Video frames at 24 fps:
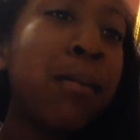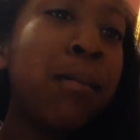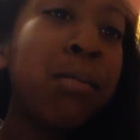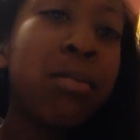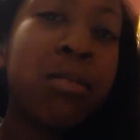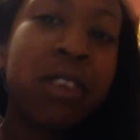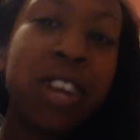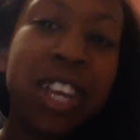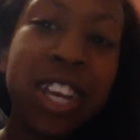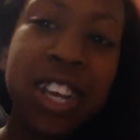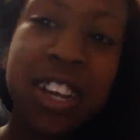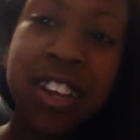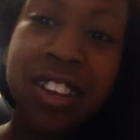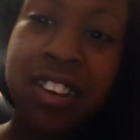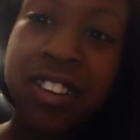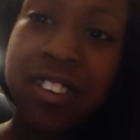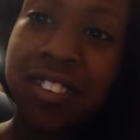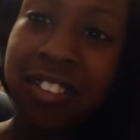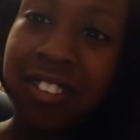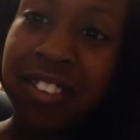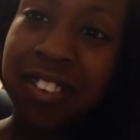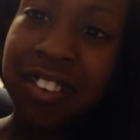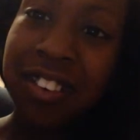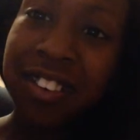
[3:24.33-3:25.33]
brand,
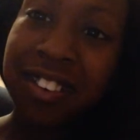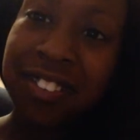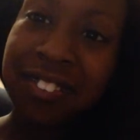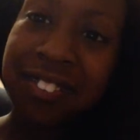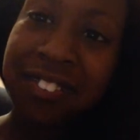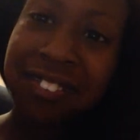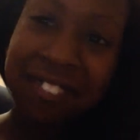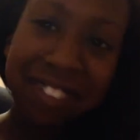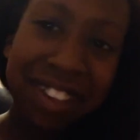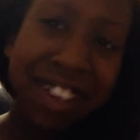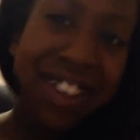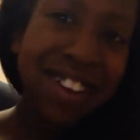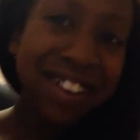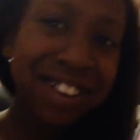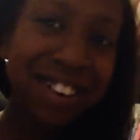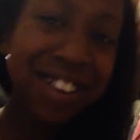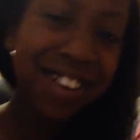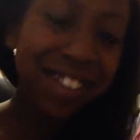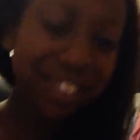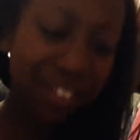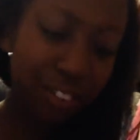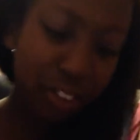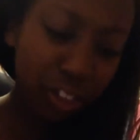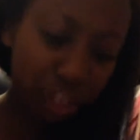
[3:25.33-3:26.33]
isn't it? Yeah,
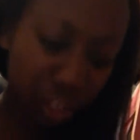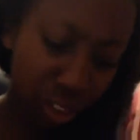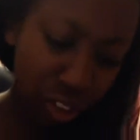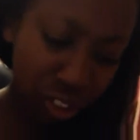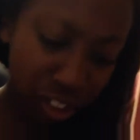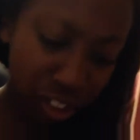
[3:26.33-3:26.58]
I